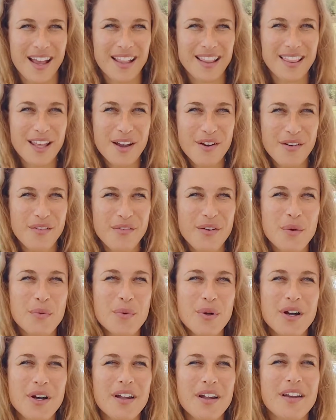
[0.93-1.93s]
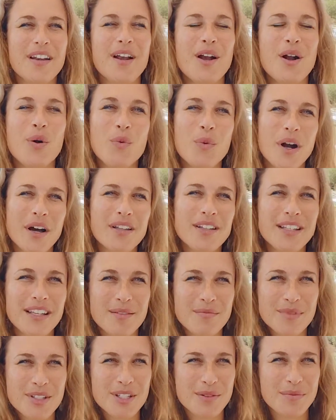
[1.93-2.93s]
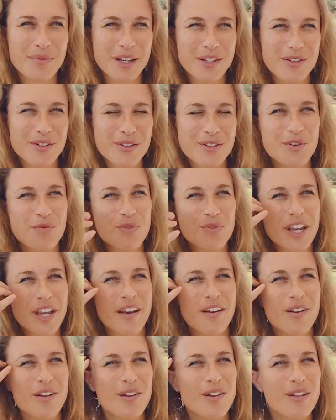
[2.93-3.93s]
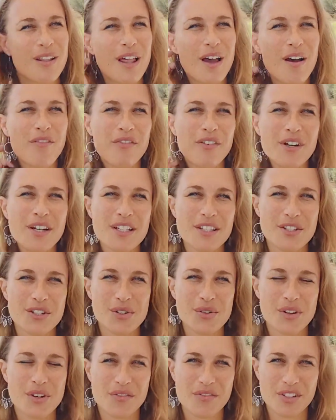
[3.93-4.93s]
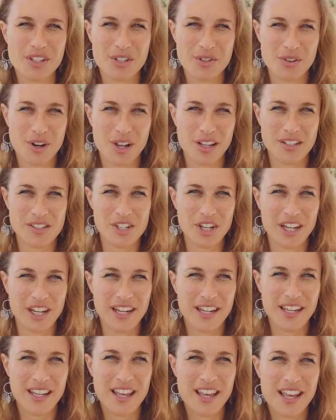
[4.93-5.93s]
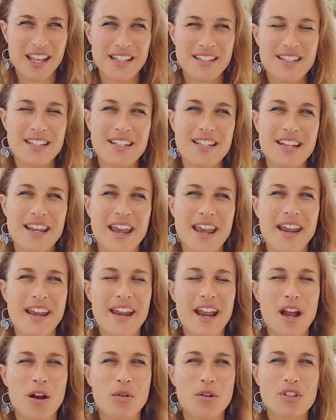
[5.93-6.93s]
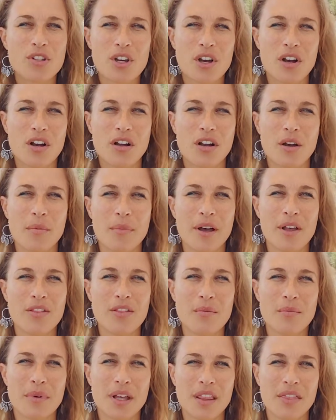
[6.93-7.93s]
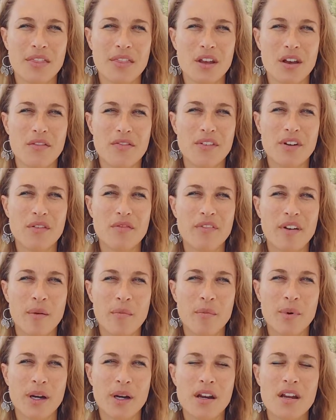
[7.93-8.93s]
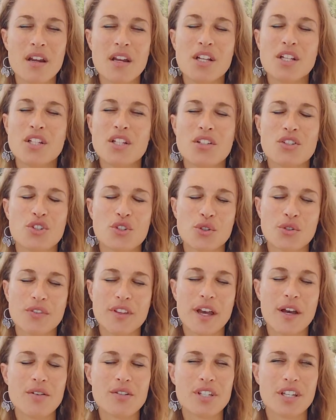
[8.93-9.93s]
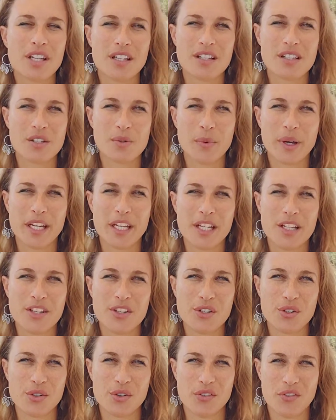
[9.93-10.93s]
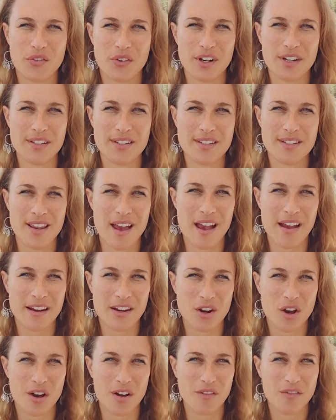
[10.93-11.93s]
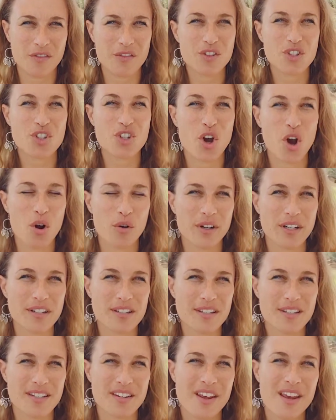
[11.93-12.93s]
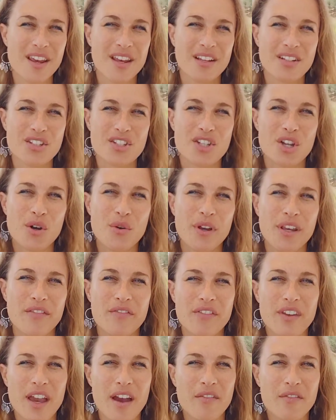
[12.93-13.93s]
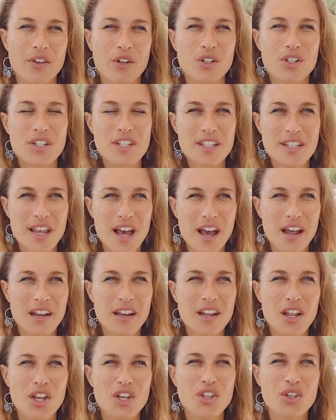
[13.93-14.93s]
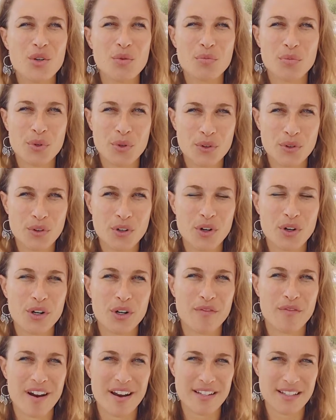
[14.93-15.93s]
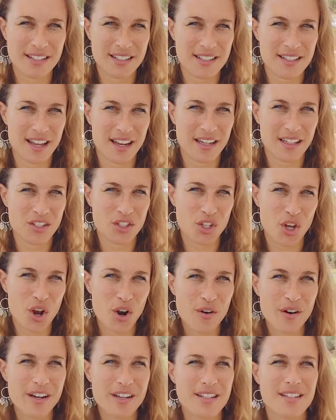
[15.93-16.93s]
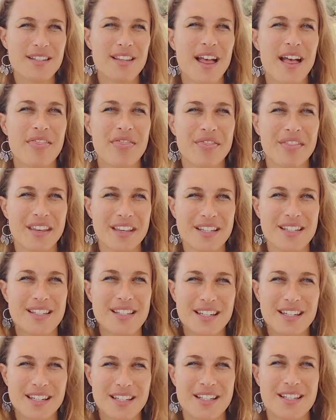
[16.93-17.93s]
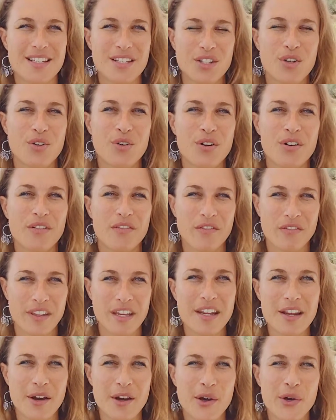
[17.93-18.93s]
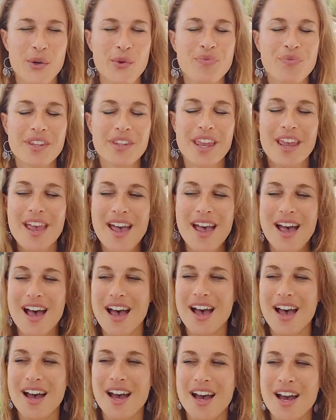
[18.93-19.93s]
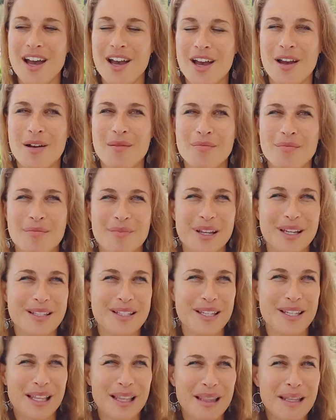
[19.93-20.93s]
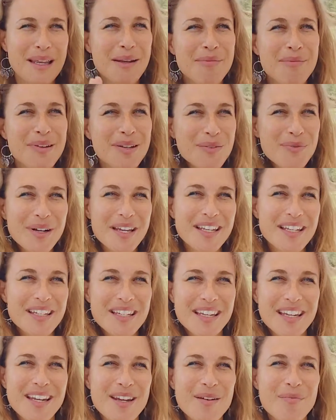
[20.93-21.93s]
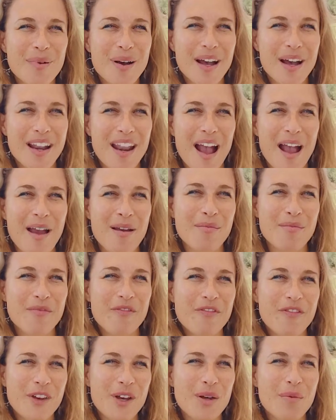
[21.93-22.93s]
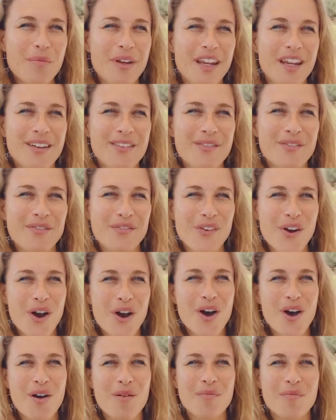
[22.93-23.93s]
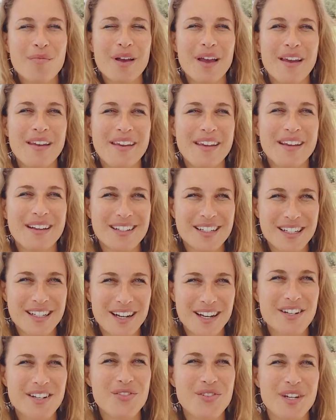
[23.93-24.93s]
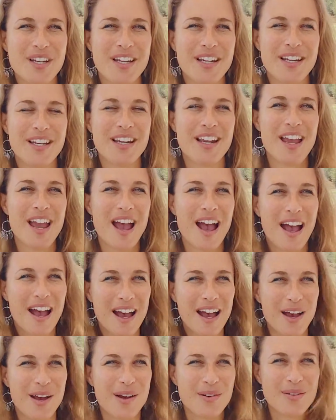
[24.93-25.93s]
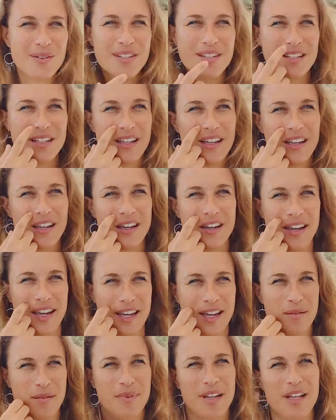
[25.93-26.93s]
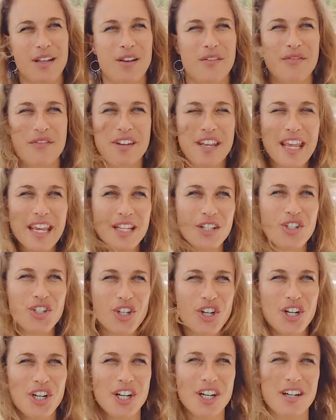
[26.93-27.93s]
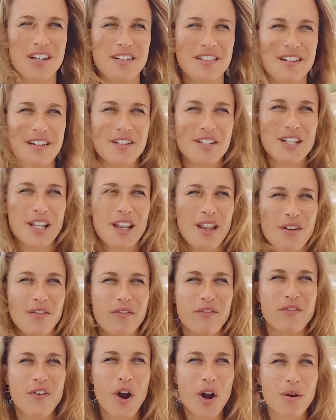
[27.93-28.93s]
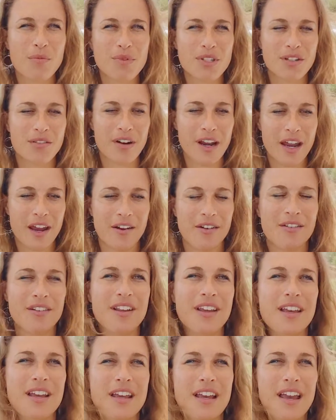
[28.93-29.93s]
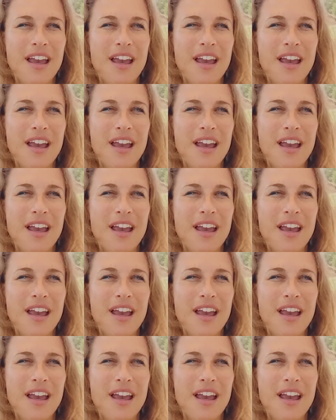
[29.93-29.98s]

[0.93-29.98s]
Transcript: Hello everyone, welcome to my YouTube channel Love for Intuitive Astrology. Today I will talk about the month of November 2022 for the sign of Taurus. So if you have your sun, your moon or your rising sign in Taurus, then this is your video. It's a little bit windy, but I'm filming from a country house in the middle of nature. There's a lot of farms around.